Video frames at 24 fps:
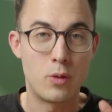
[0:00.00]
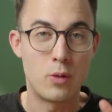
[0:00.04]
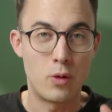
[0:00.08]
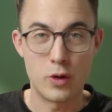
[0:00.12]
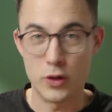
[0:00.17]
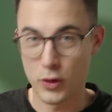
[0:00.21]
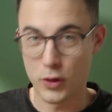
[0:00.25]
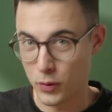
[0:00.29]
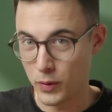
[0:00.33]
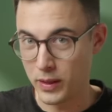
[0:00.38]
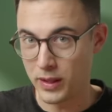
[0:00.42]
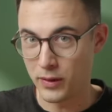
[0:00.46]

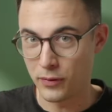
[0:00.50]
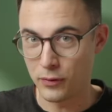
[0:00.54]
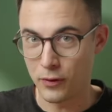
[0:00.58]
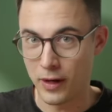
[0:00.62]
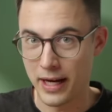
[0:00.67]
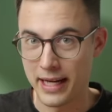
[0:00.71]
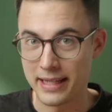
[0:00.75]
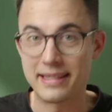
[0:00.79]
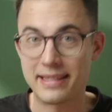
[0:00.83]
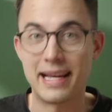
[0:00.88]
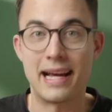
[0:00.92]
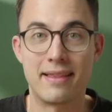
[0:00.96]
or Swiss
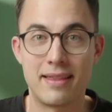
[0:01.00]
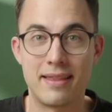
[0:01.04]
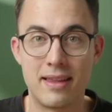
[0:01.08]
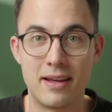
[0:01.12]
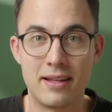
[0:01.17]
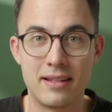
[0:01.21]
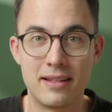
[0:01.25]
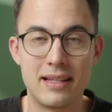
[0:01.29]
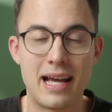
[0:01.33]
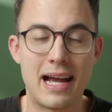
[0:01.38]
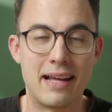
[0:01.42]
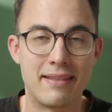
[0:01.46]
francs at
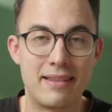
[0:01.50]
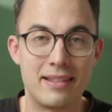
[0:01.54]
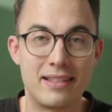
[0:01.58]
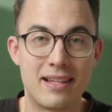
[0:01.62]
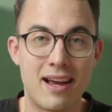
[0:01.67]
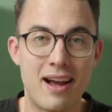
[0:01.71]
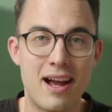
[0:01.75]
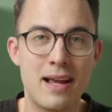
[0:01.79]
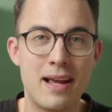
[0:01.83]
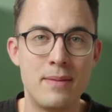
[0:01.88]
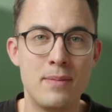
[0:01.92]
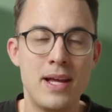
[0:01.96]
the, at the
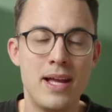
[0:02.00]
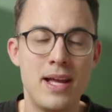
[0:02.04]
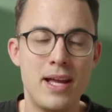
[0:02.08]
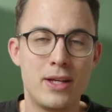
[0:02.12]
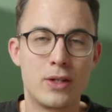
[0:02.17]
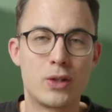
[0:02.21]
time,